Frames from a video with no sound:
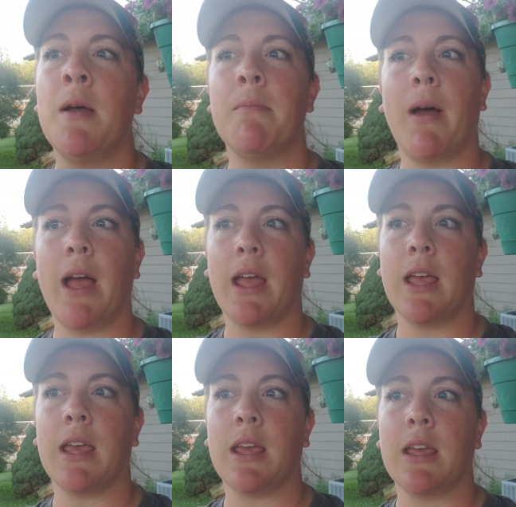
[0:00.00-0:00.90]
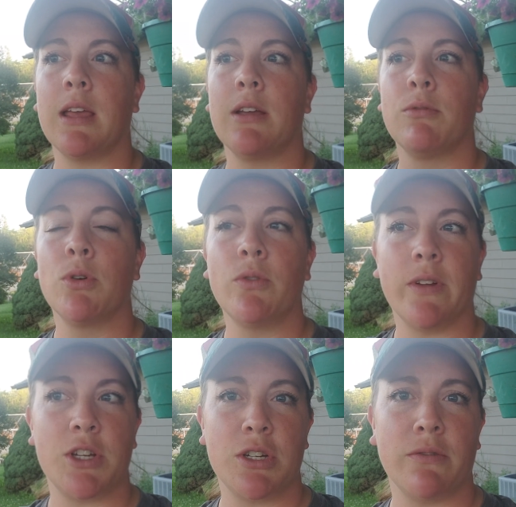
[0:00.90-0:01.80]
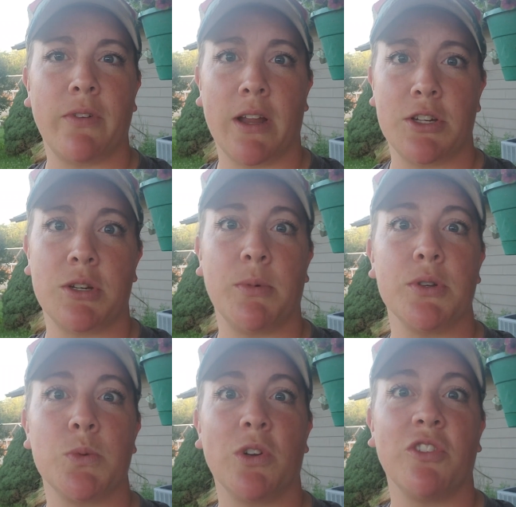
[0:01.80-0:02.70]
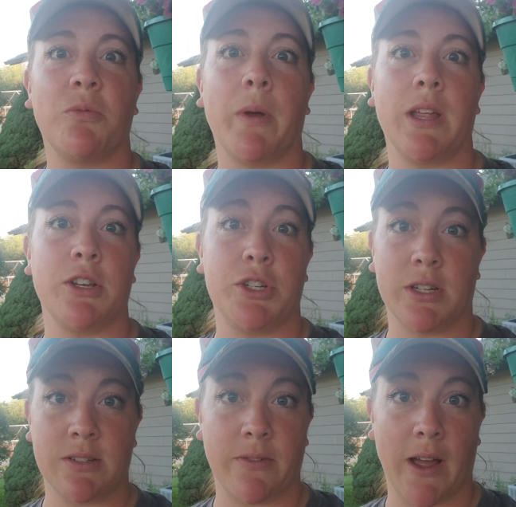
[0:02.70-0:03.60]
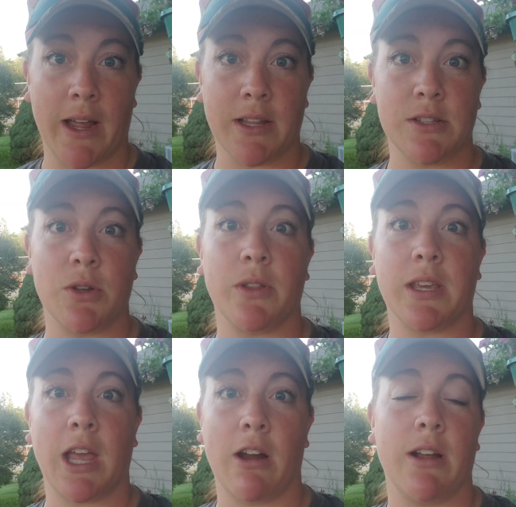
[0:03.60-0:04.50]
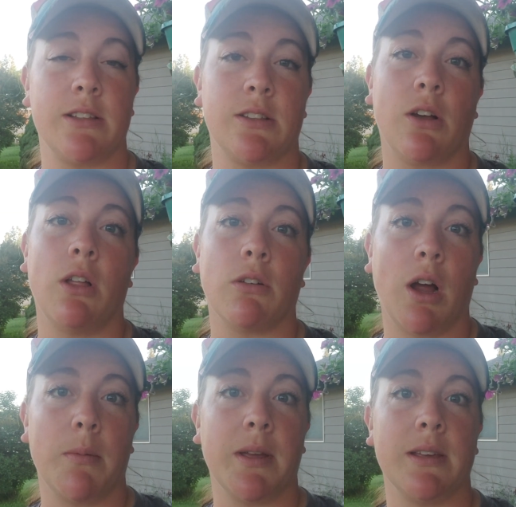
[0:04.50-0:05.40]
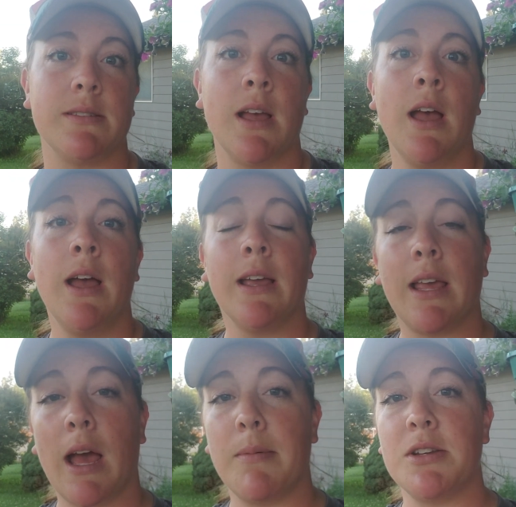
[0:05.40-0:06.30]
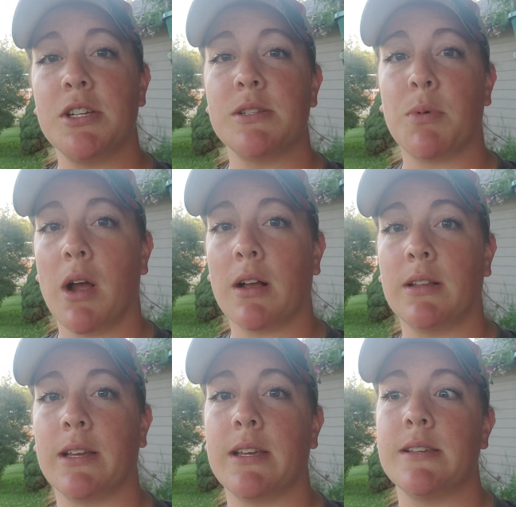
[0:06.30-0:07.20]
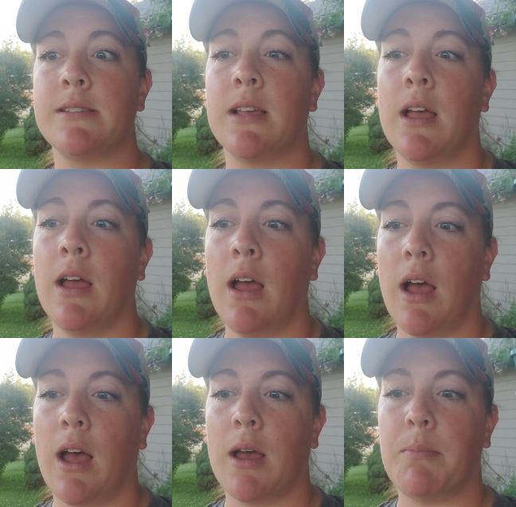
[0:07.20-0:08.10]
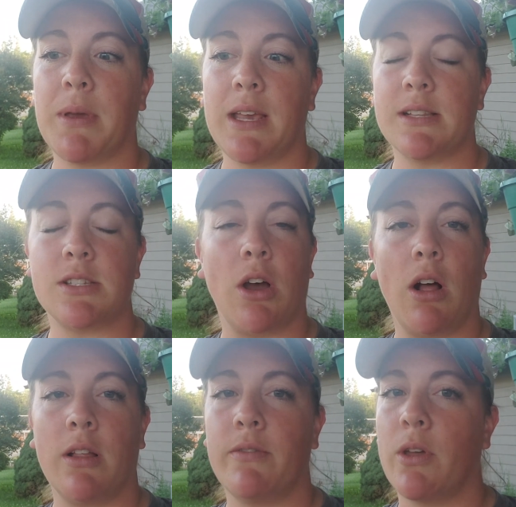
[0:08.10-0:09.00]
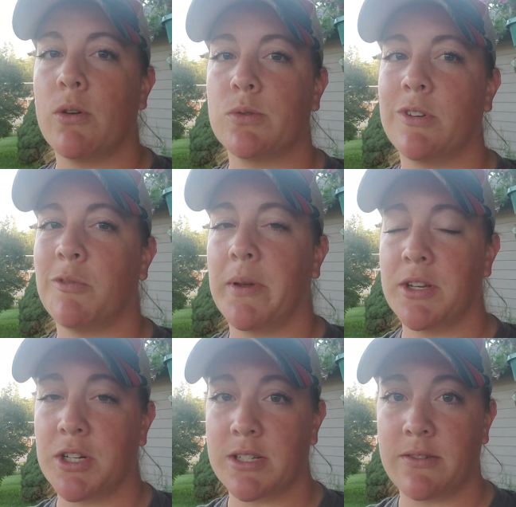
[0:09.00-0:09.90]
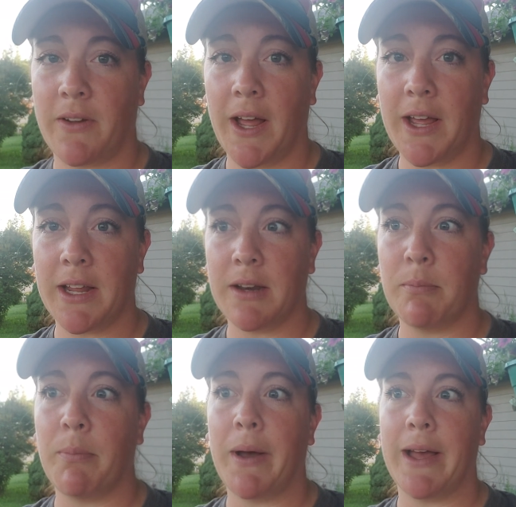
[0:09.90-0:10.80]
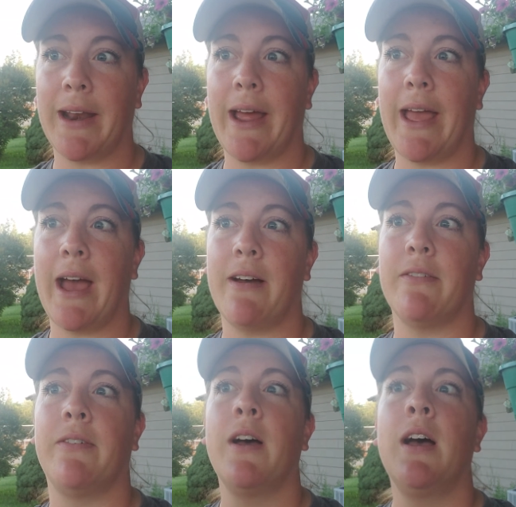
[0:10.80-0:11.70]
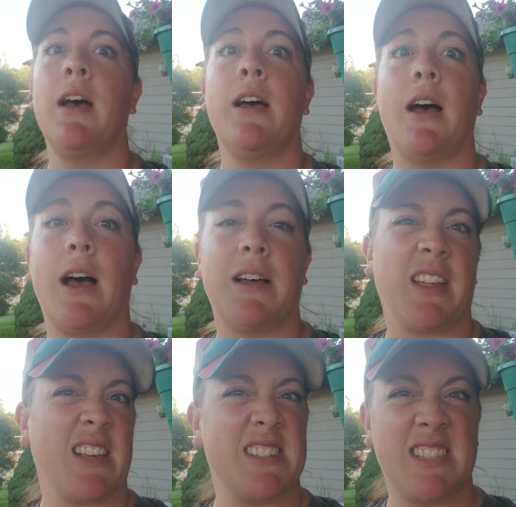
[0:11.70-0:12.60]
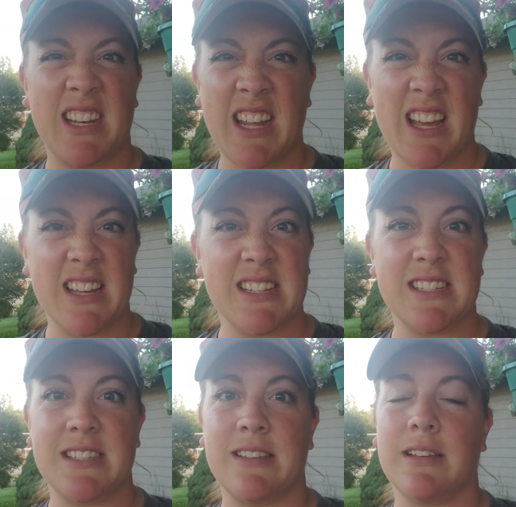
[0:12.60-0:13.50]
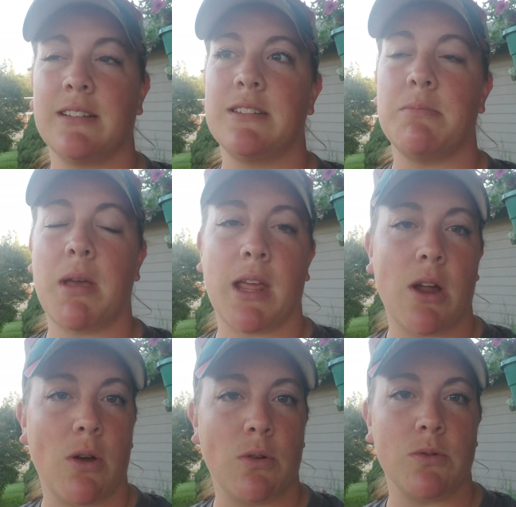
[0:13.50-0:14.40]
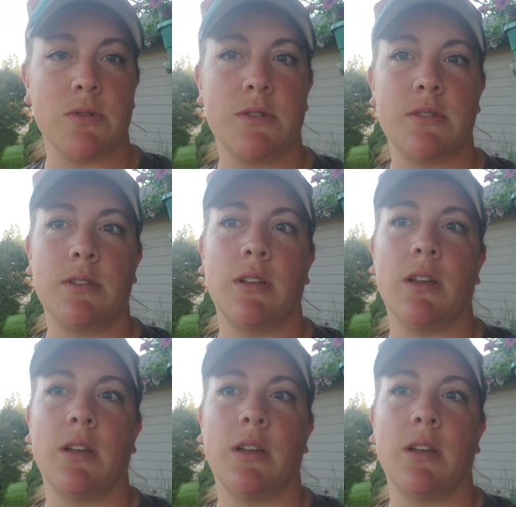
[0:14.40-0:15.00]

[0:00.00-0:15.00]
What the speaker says: My root vegetables would have been just fine. So the carrots, the kohlrabis, cabbages, broccolis, beets, all of those would have been just fine. But I have like zinnias, tomatoes,